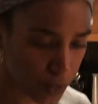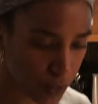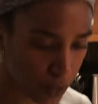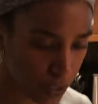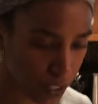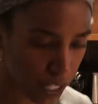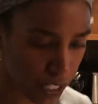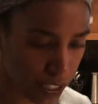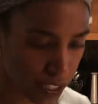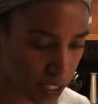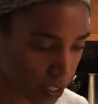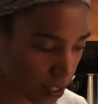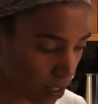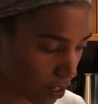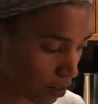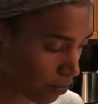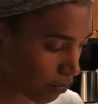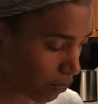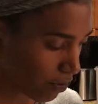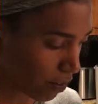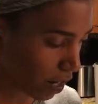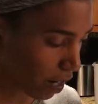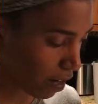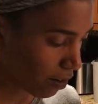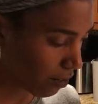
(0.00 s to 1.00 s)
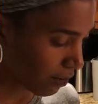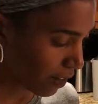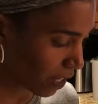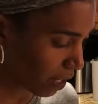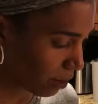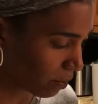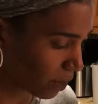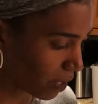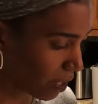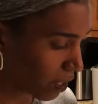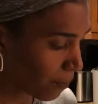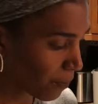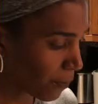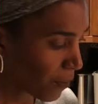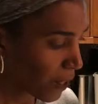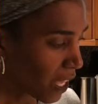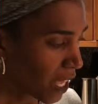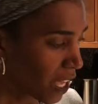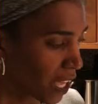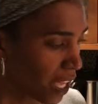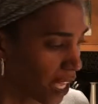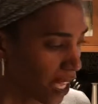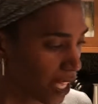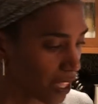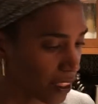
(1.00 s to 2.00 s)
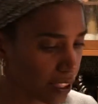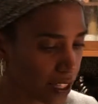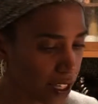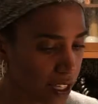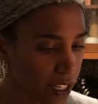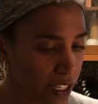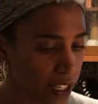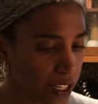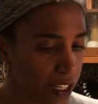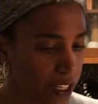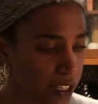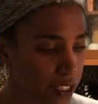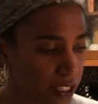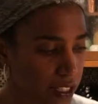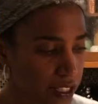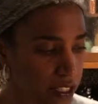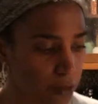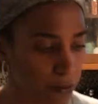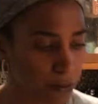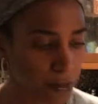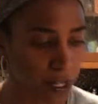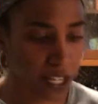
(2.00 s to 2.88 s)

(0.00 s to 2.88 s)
So that's enough for our family. And then some